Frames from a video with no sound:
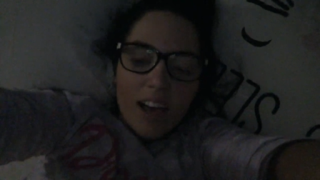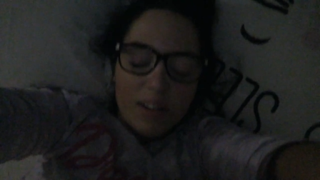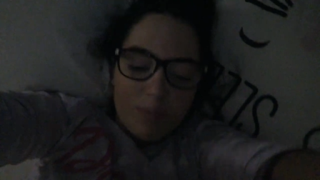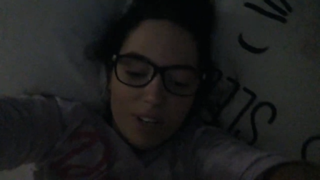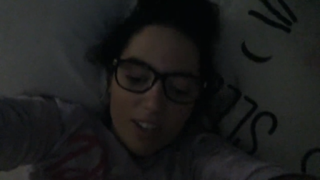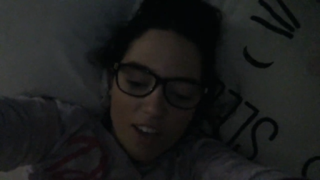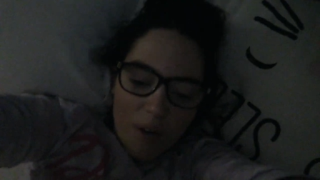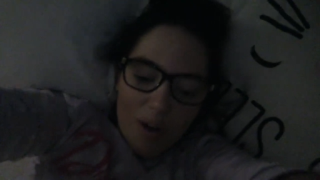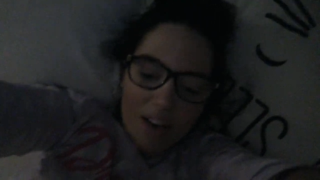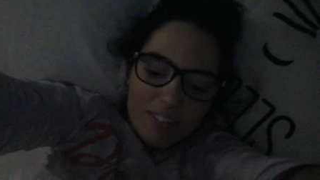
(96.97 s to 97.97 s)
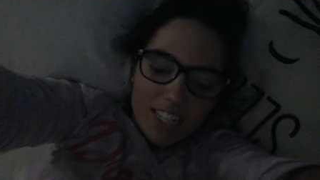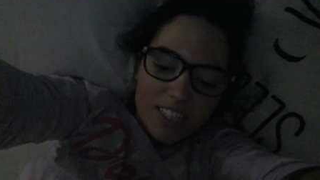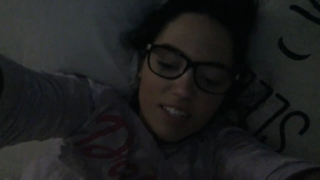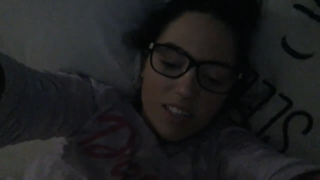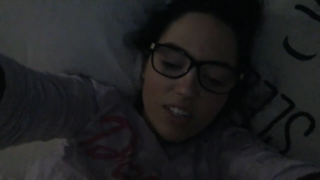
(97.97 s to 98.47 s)
And I'm going to go have a
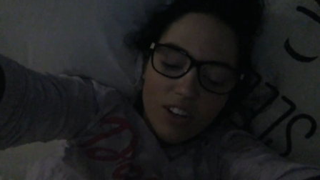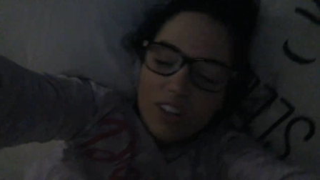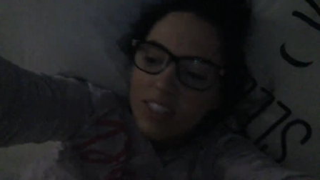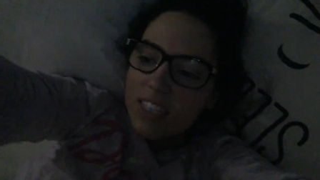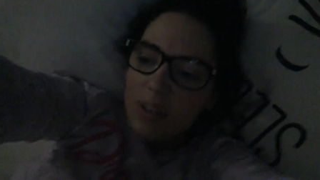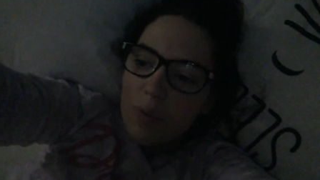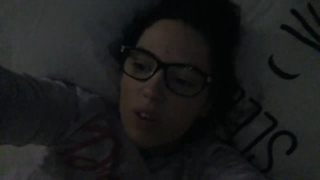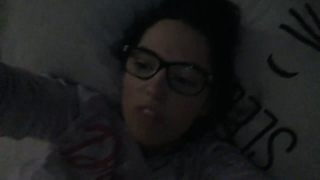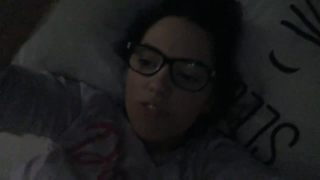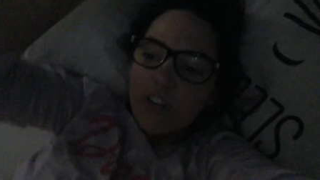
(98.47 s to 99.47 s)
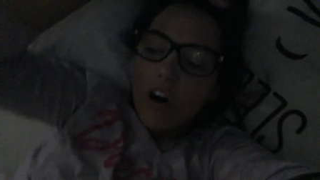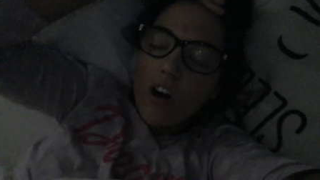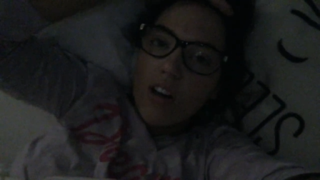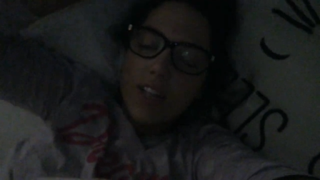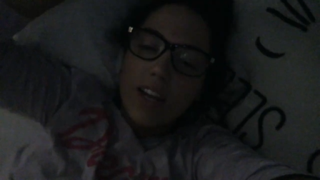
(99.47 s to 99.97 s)
little look, see what they've
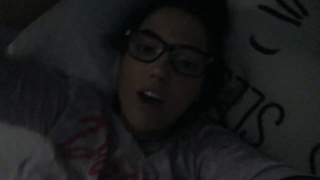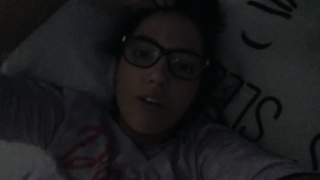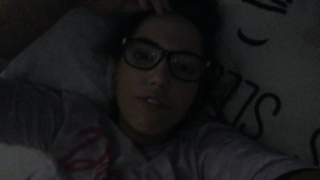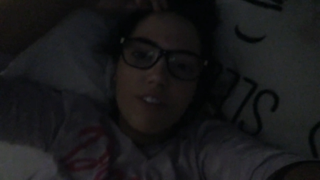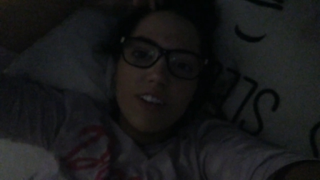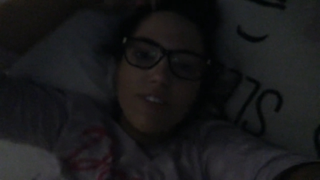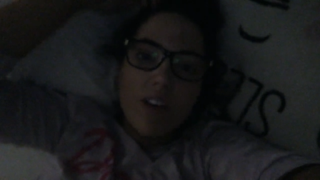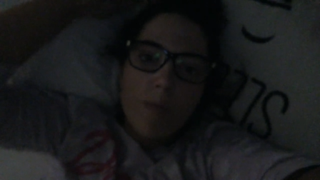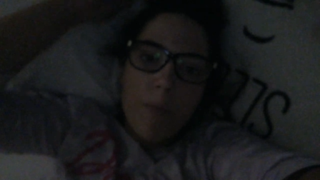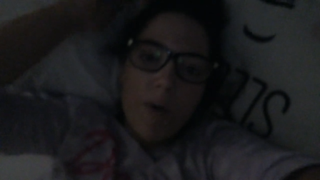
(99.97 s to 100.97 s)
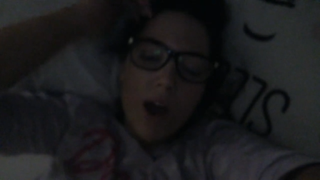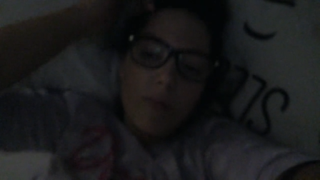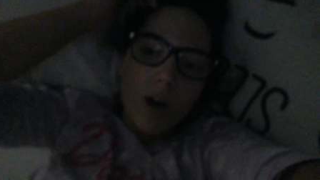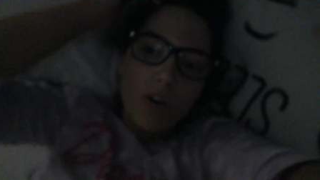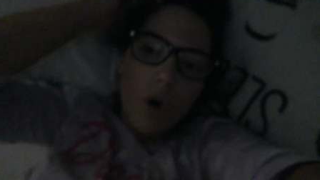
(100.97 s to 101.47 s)
got. Then hopefully hopefully film a
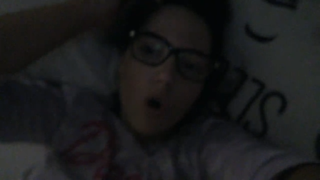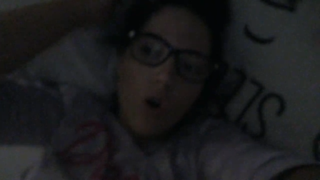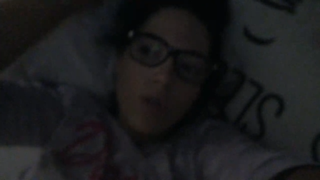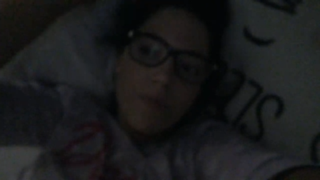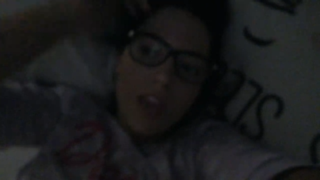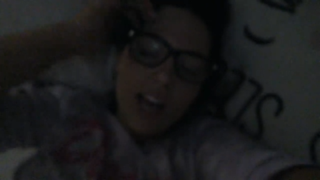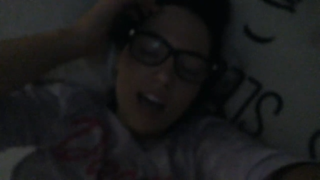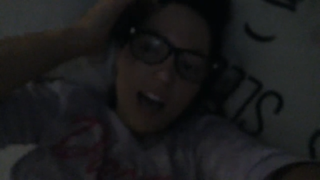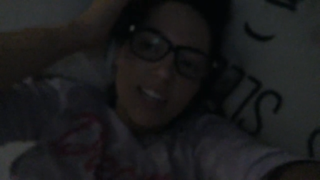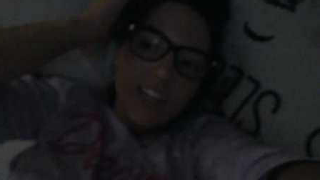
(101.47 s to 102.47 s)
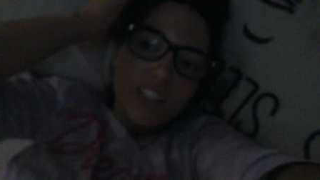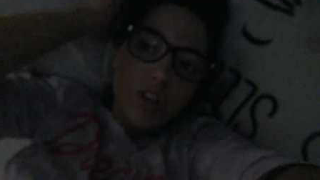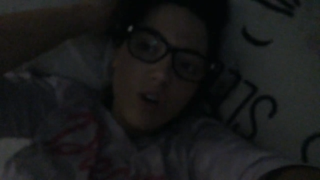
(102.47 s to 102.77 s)
Primark haul. I need a